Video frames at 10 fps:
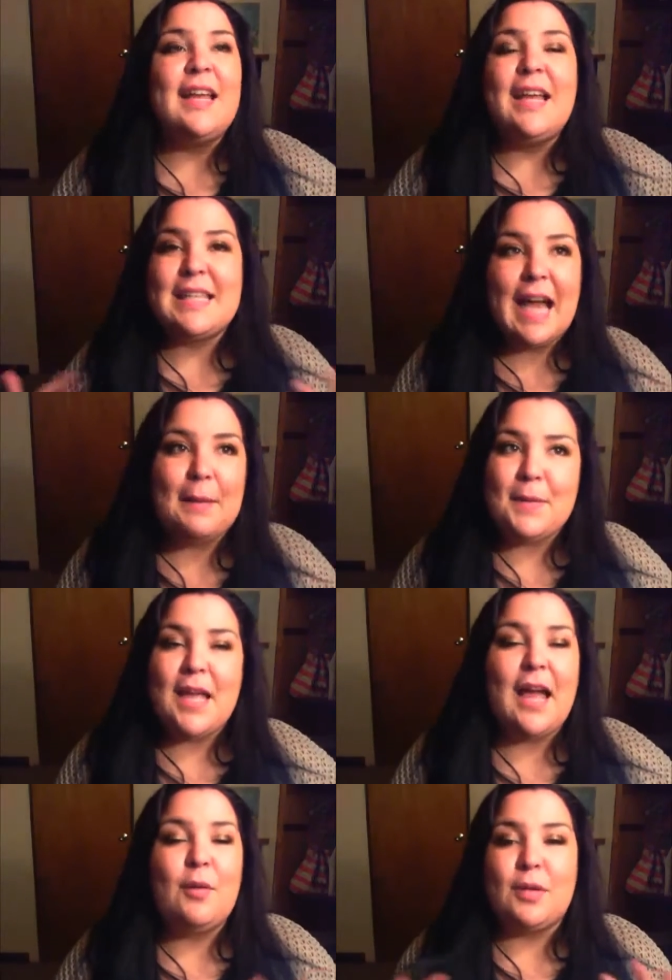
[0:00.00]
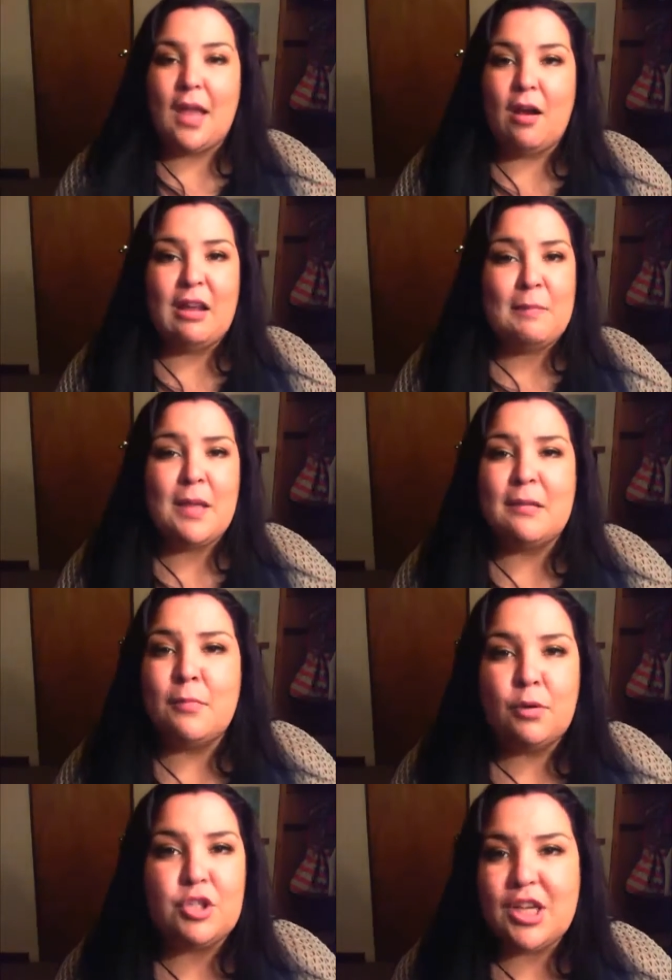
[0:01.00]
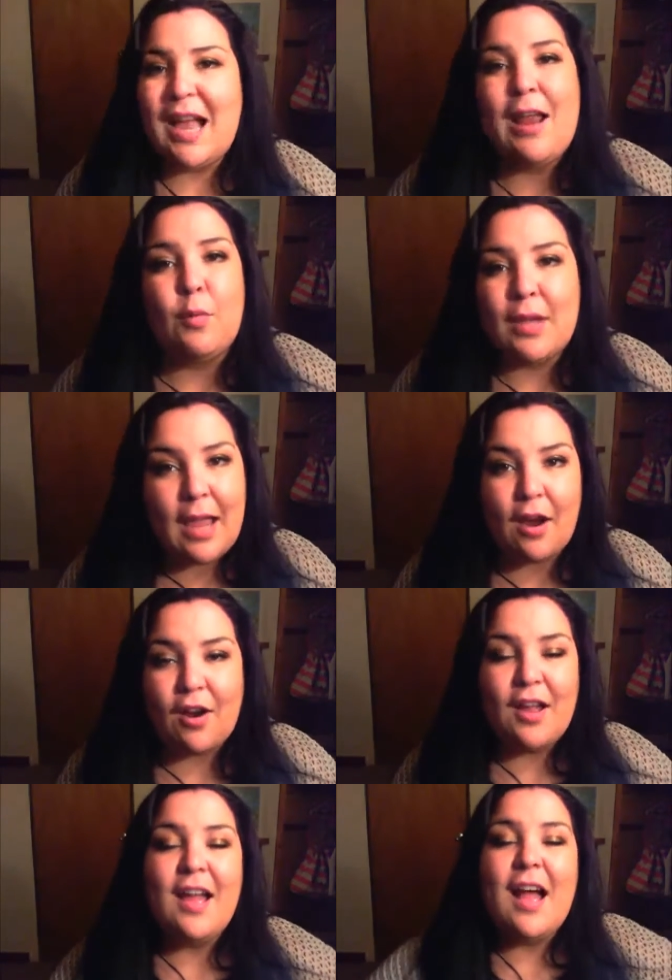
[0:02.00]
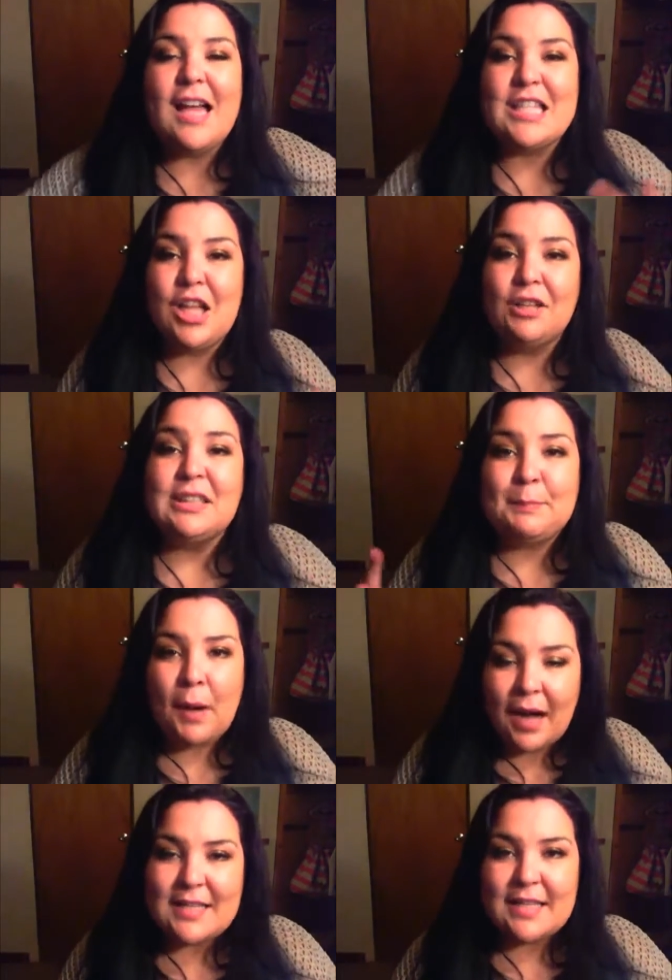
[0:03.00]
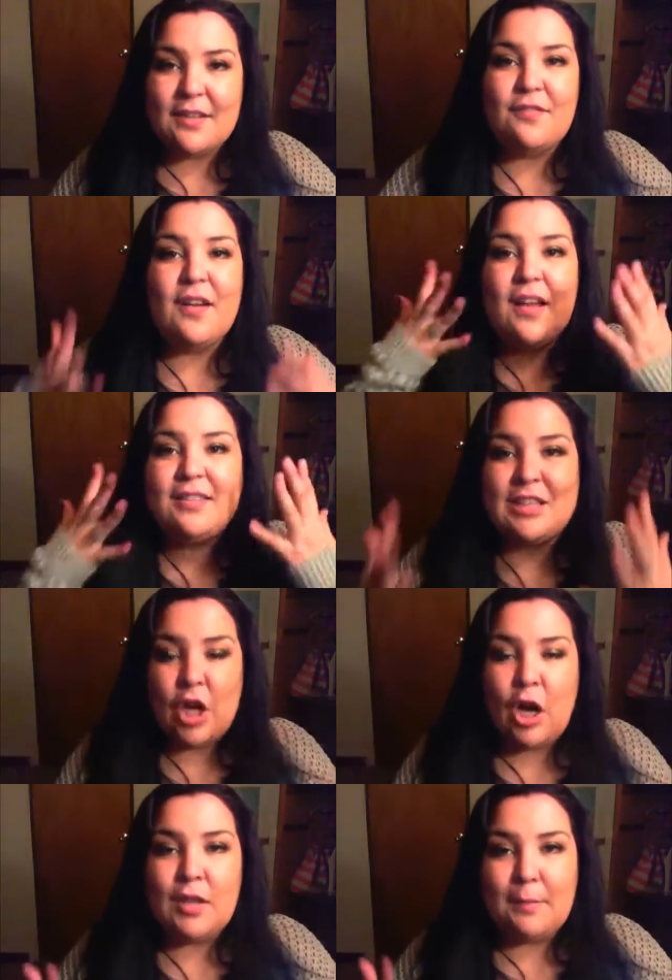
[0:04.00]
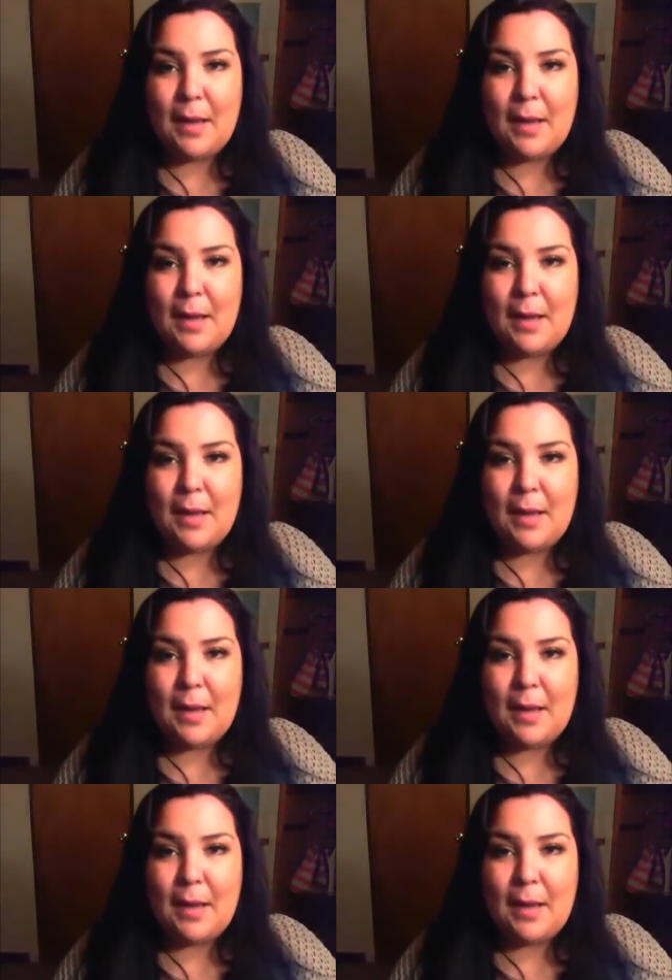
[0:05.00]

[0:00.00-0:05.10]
it's happy, I don't care. It could be an emoji, I don't care. As long as it's positive, that's all that